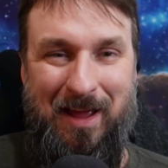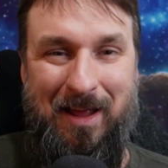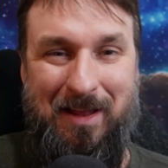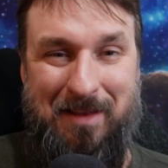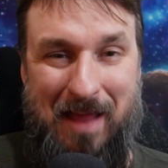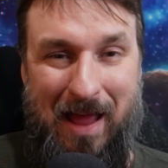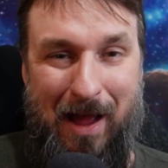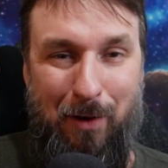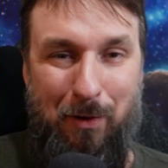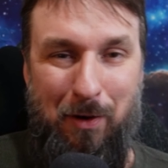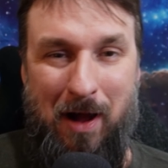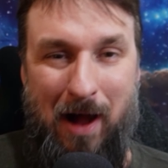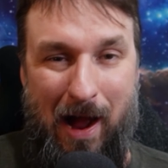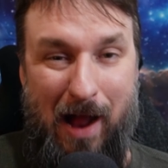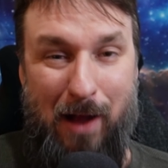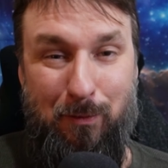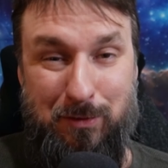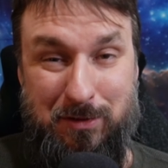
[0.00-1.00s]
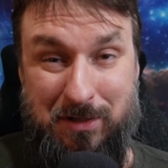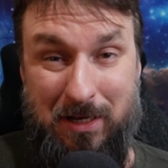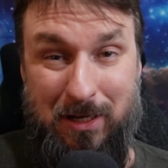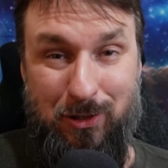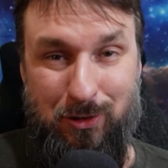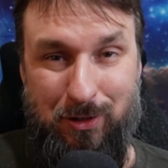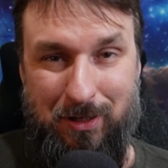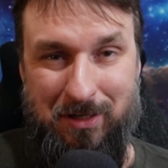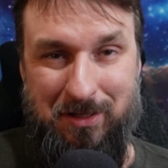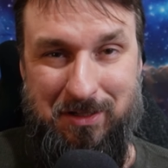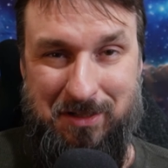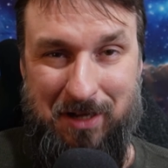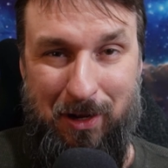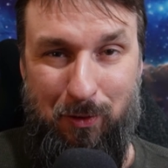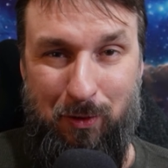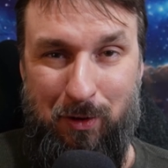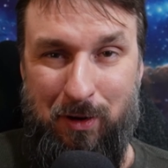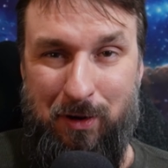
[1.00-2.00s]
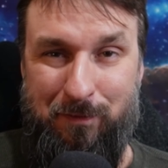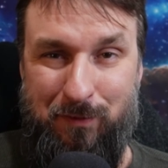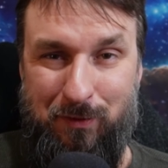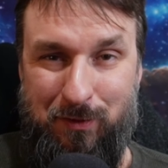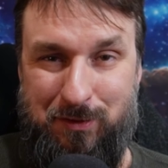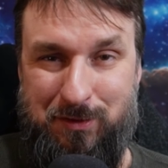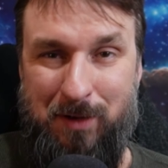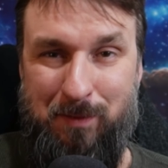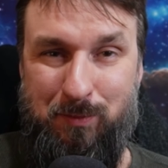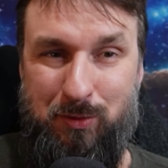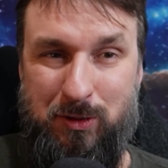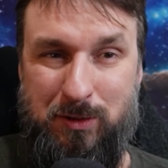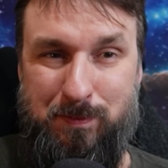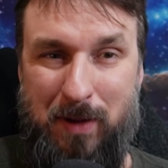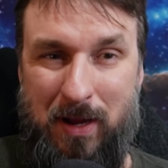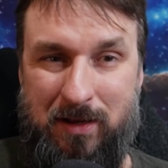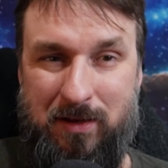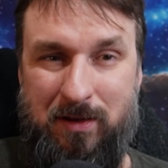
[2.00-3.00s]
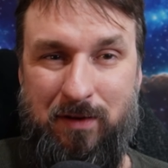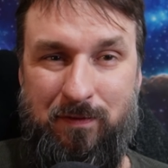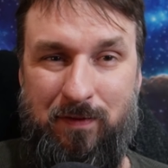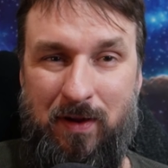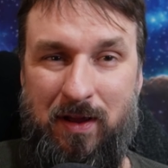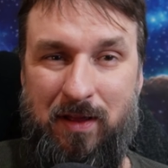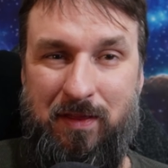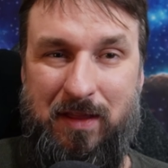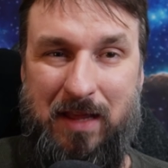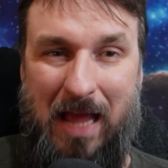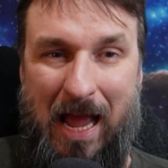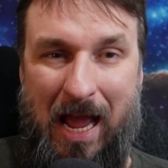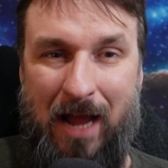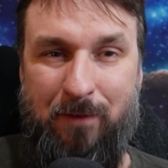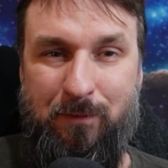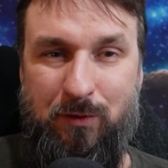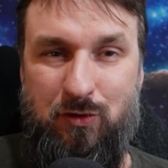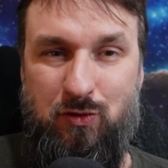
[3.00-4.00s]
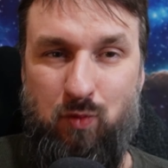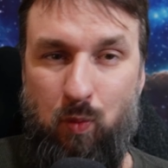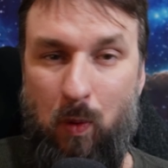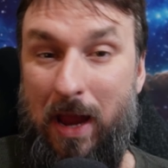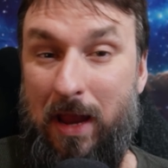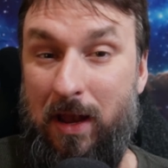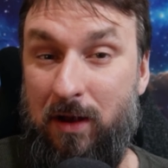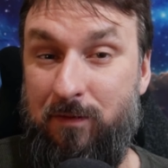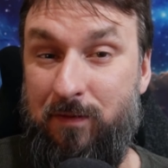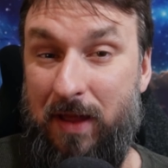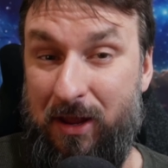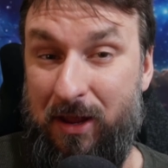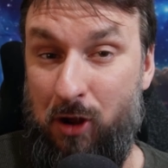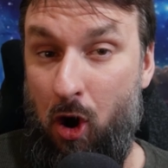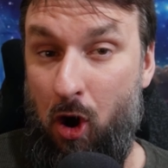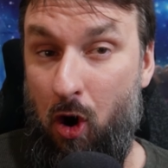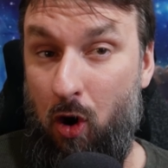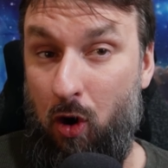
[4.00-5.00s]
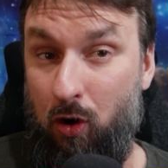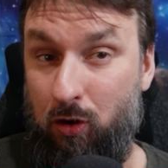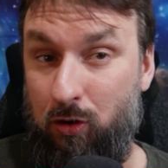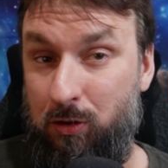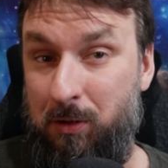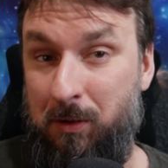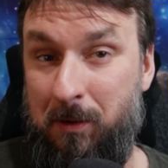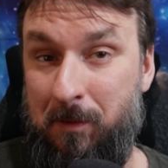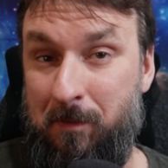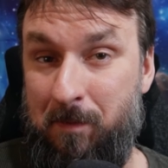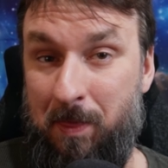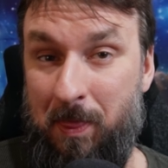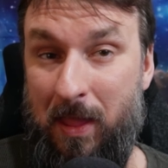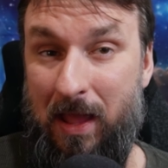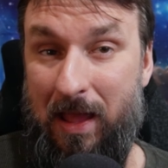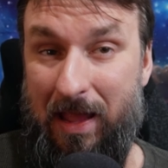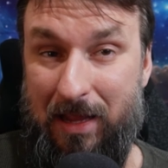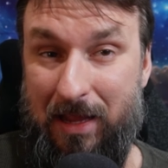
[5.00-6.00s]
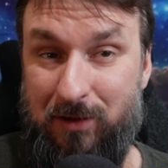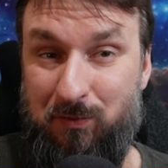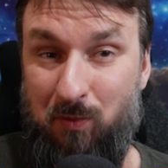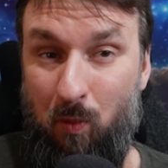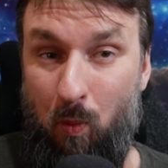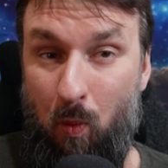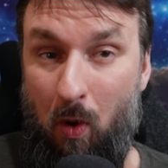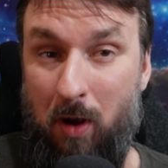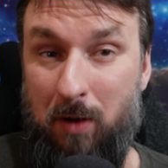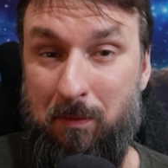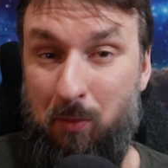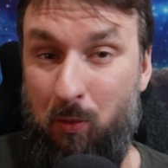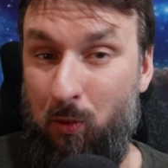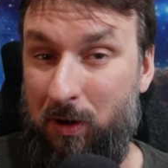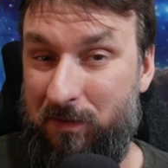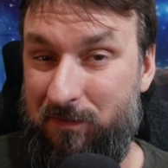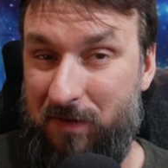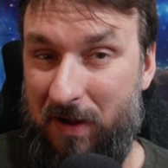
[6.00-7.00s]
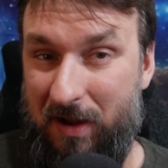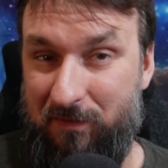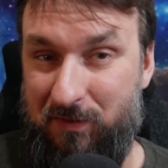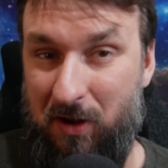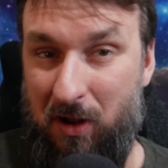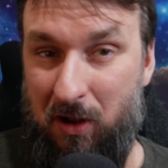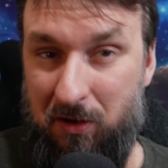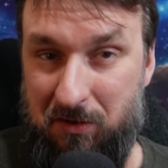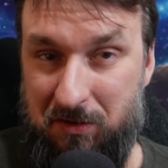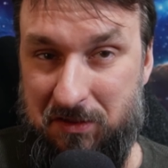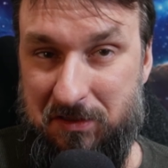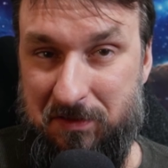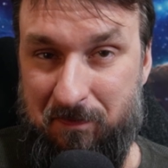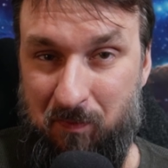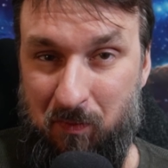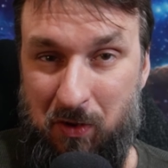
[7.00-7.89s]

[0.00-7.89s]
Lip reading: Now, I was curious, so for some perspective, the average weight of a car is 1.5 tons.